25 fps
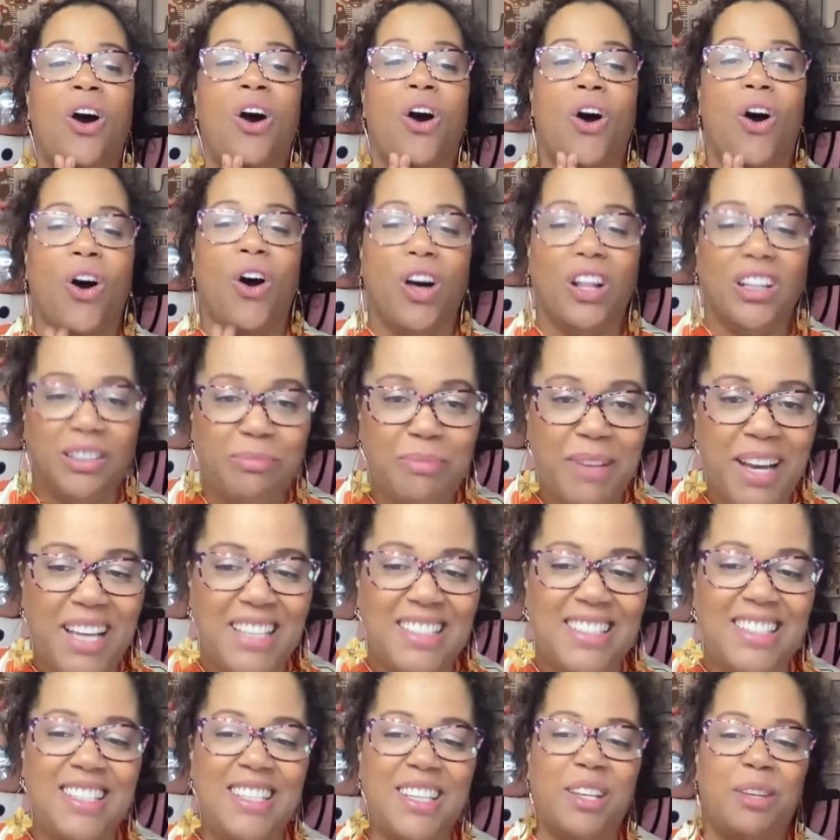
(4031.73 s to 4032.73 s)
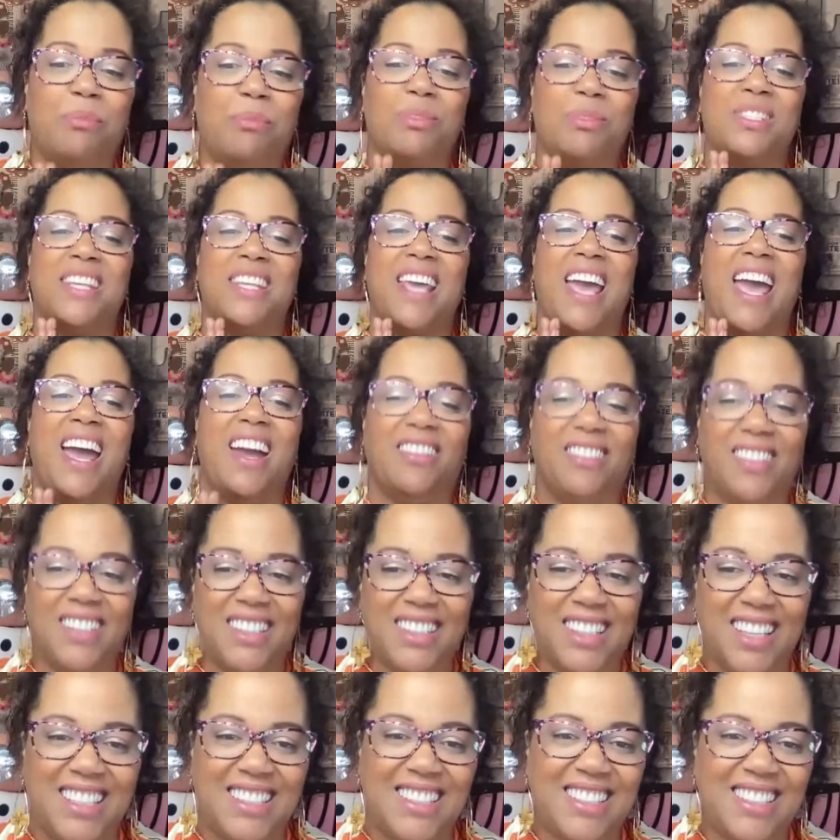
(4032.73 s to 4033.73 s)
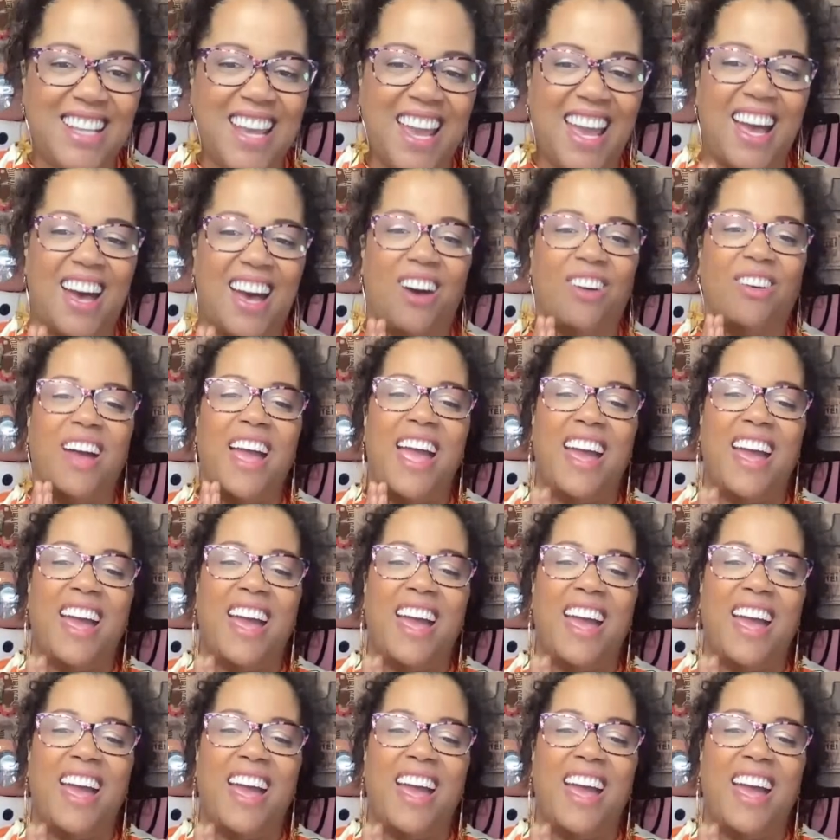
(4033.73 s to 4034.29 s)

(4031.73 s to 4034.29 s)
all of my tips, everything down